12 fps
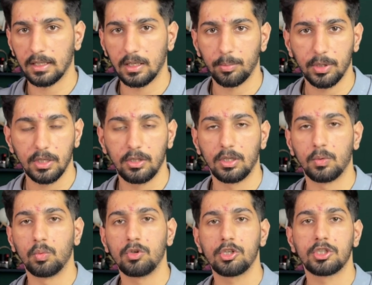it up here. You
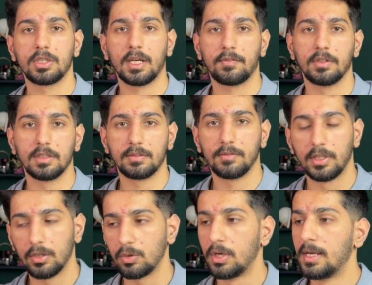can watch it after this
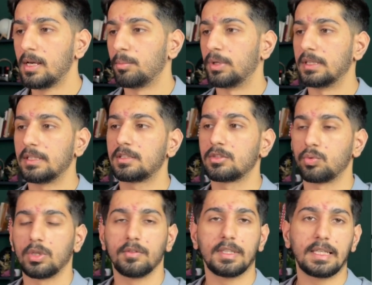video. But this is
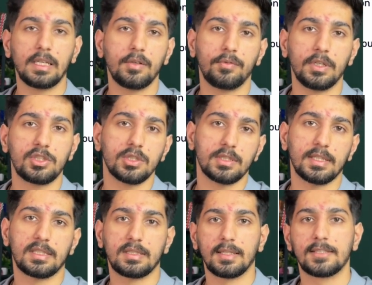one of the key features
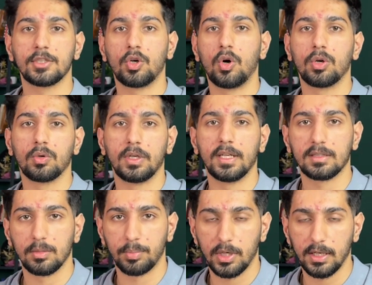that sets
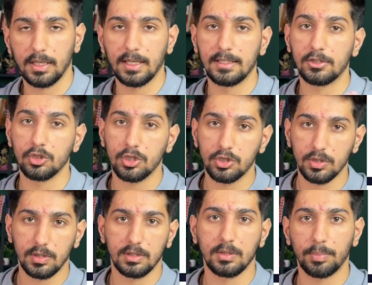AutoDS apart. It's not
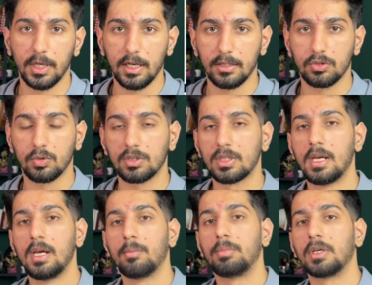just a supplier source,
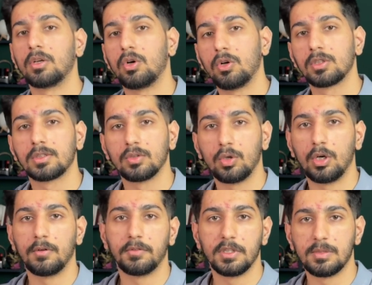but it also
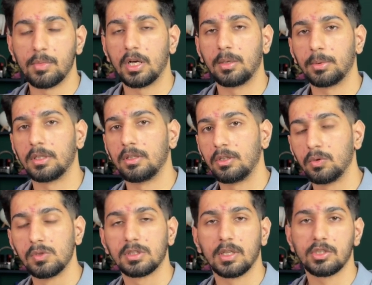offers multiple other
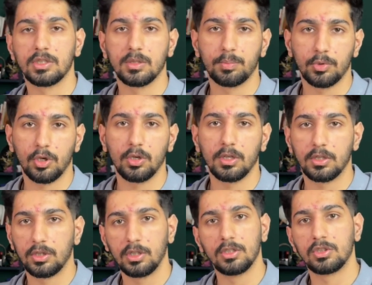tools such as a product
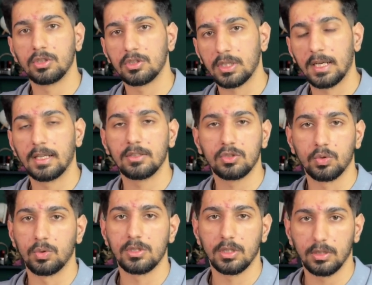research and
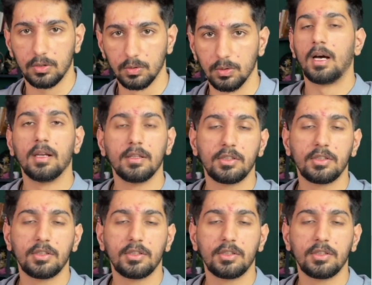sourcing tool. Another